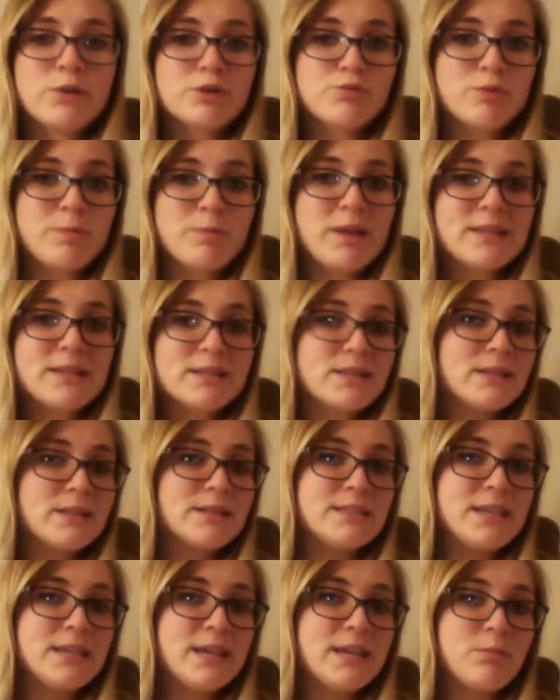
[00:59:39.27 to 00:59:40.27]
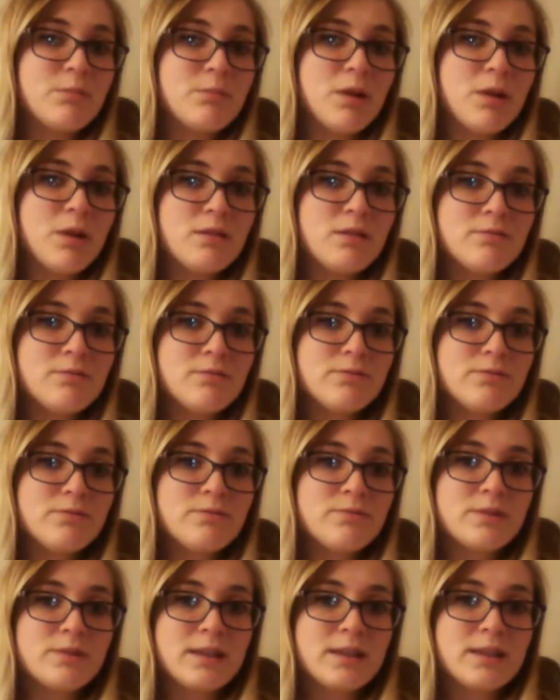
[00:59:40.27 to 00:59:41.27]
we basically did above,
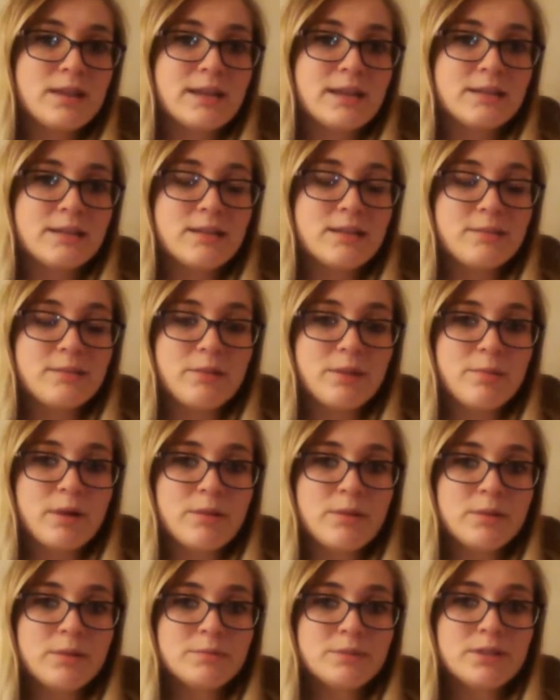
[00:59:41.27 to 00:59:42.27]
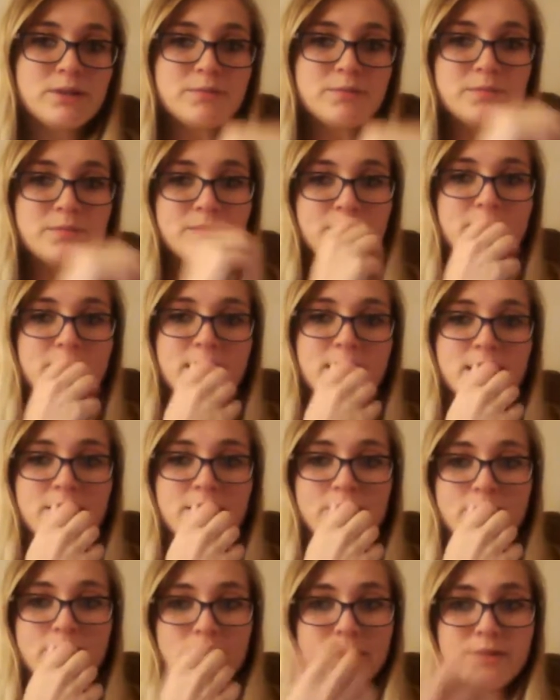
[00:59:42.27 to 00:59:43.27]
like in the other problems, you know. We
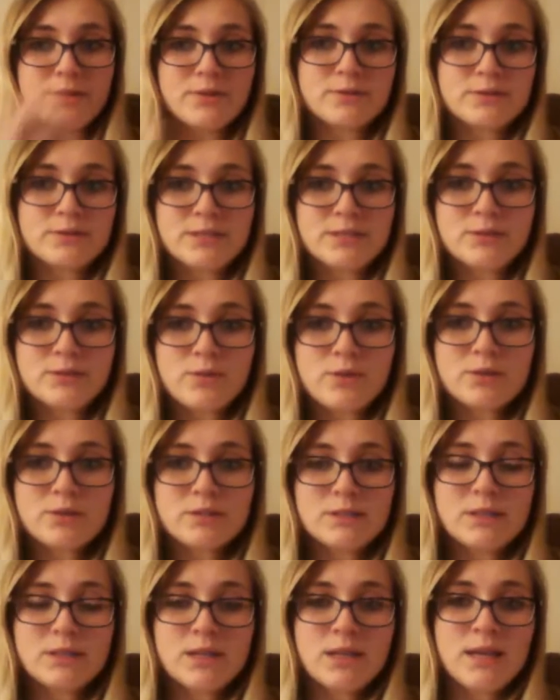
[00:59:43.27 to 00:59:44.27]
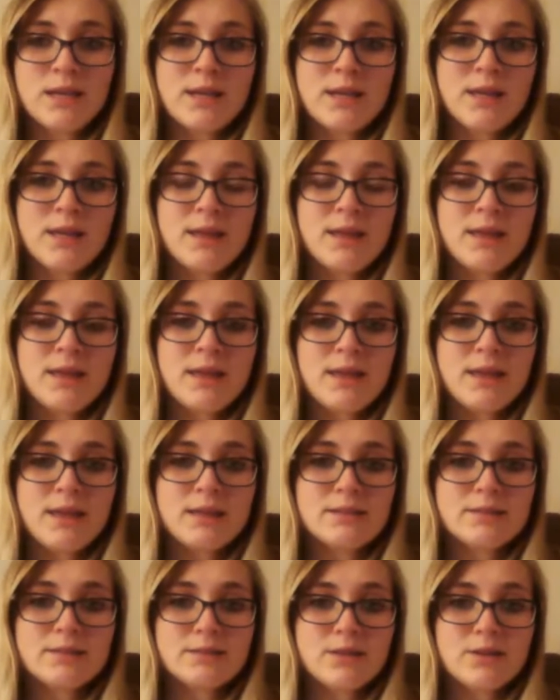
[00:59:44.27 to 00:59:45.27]
got those z-scores, and
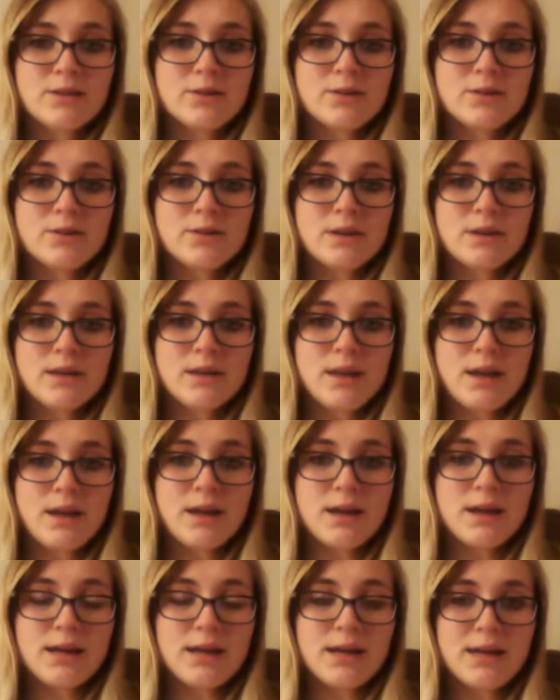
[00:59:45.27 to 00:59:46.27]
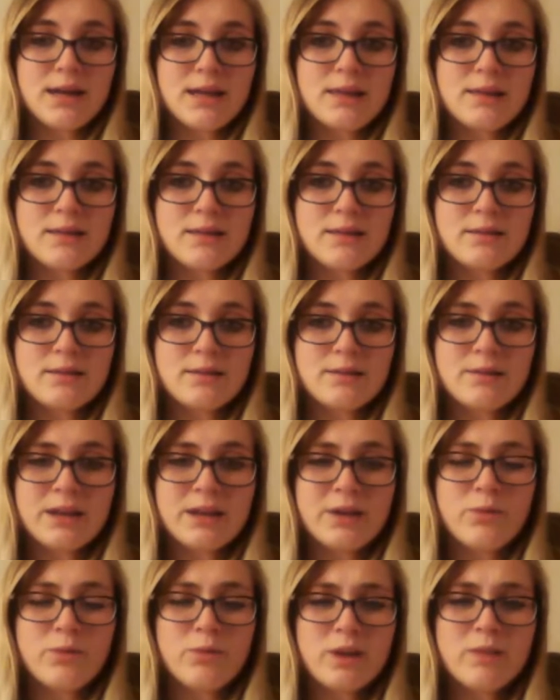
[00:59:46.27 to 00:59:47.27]
so I know
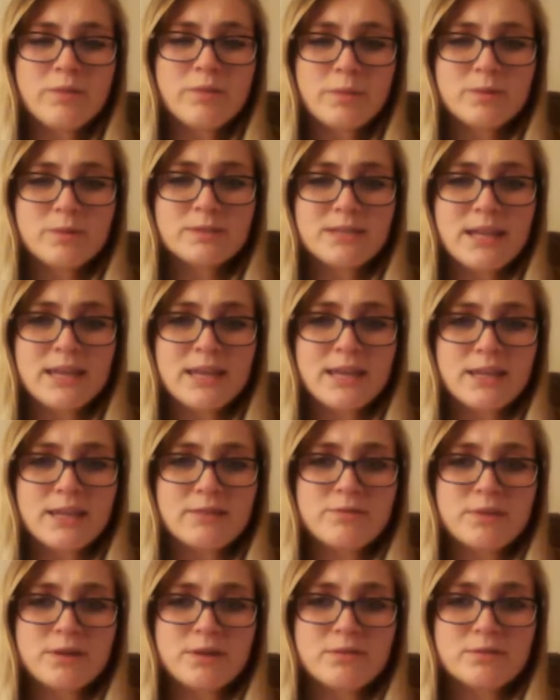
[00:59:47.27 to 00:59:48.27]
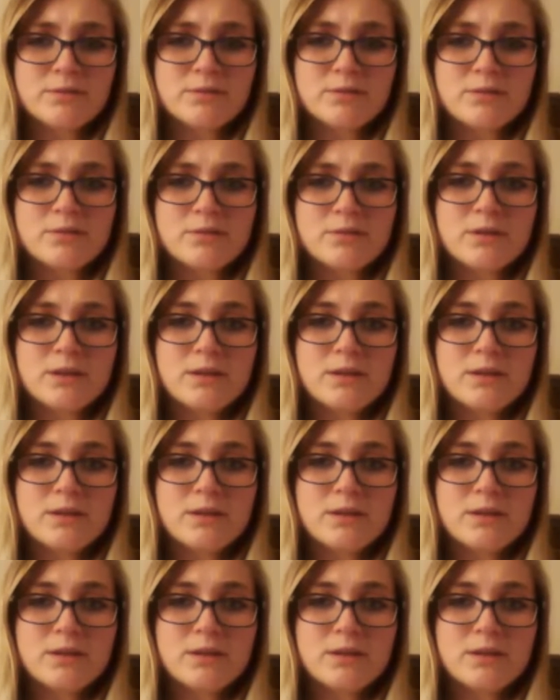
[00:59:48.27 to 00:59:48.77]
one of them was negative though, so